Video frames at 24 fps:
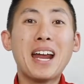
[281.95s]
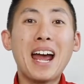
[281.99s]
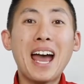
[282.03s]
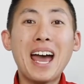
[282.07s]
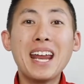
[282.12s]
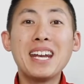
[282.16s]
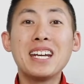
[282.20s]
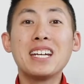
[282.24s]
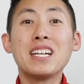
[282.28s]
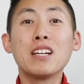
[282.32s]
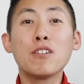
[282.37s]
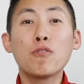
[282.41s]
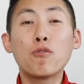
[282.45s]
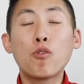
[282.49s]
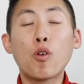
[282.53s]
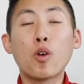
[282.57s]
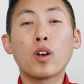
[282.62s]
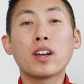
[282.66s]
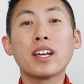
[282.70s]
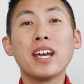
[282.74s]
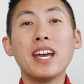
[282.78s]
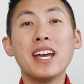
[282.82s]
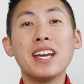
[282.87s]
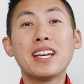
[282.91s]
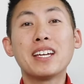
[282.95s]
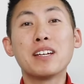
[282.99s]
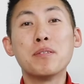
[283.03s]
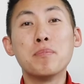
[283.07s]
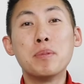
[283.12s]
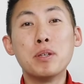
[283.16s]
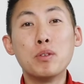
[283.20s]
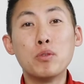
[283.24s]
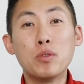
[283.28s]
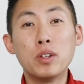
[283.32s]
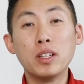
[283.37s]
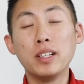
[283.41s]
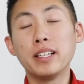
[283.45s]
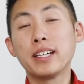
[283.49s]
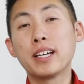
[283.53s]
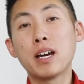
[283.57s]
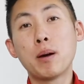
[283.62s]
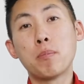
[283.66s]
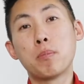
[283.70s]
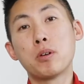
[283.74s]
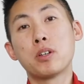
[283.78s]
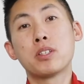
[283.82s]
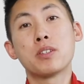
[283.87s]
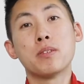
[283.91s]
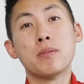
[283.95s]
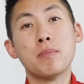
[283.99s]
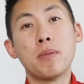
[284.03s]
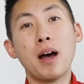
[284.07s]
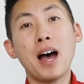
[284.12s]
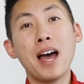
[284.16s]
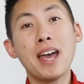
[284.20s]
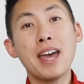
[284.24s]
But editing 4K can be really cumbersome.